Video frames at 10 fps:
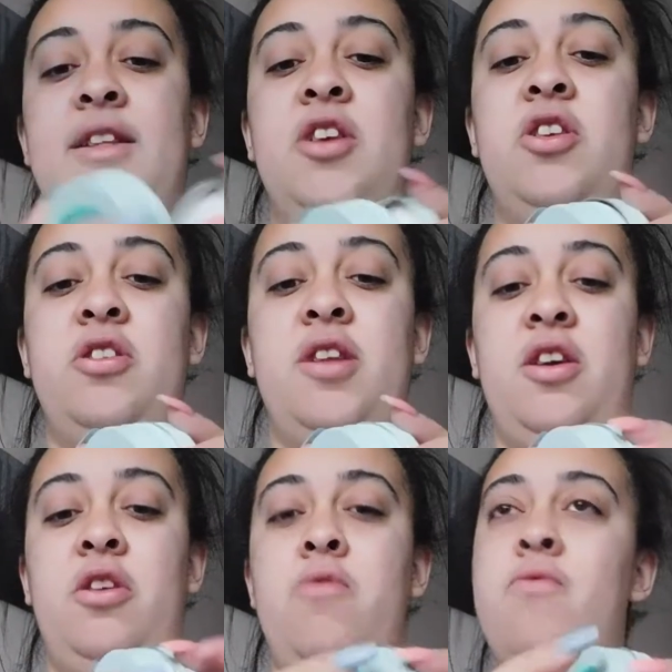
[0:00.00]
literally just
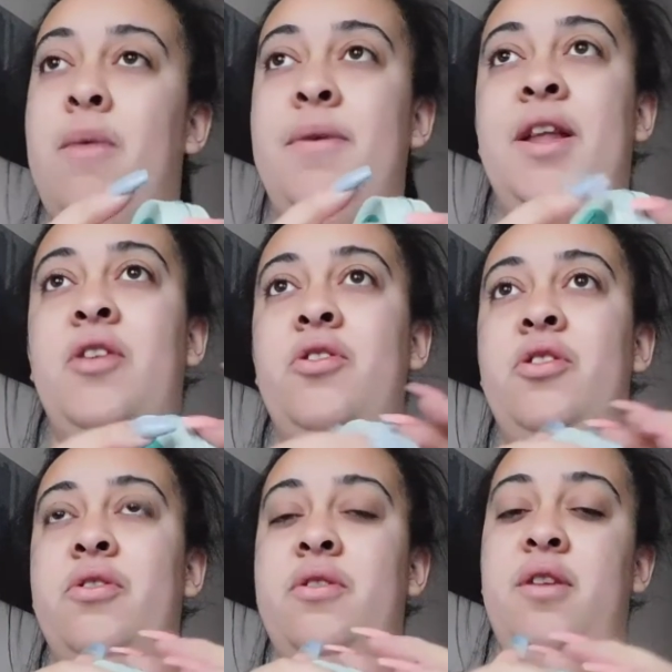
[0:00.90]
like you rub it in on
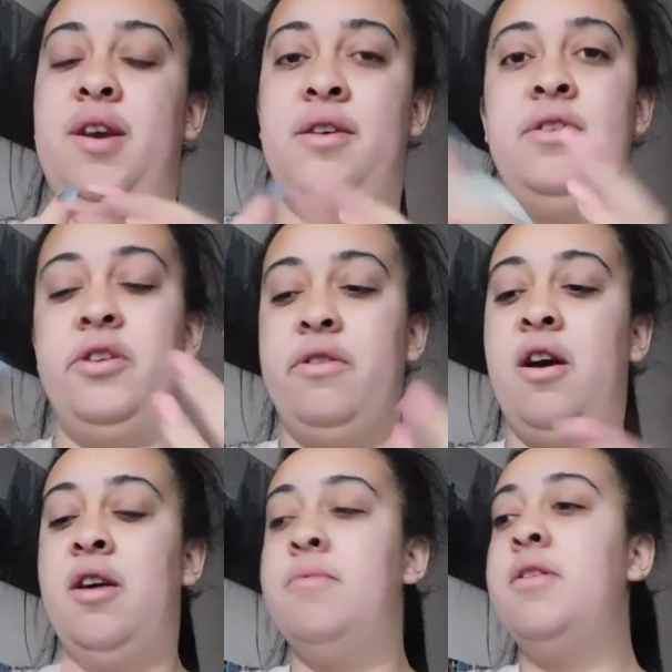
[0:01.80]
your, like under your
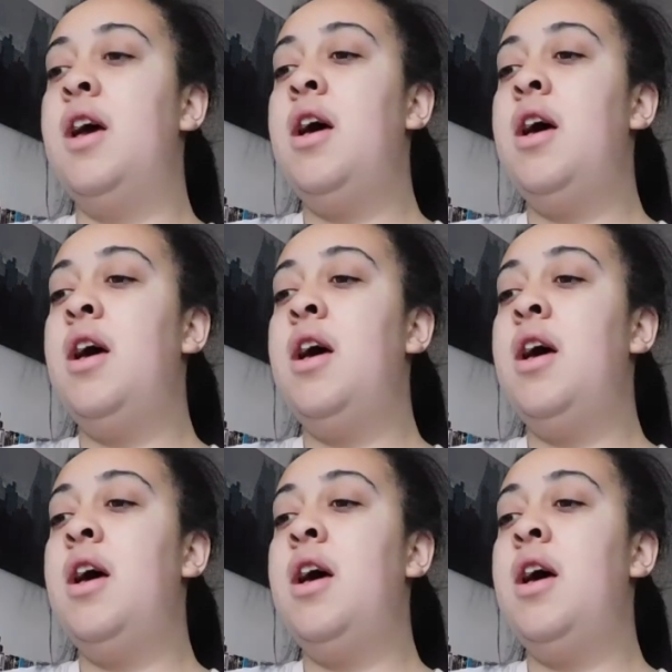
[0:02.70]
arms.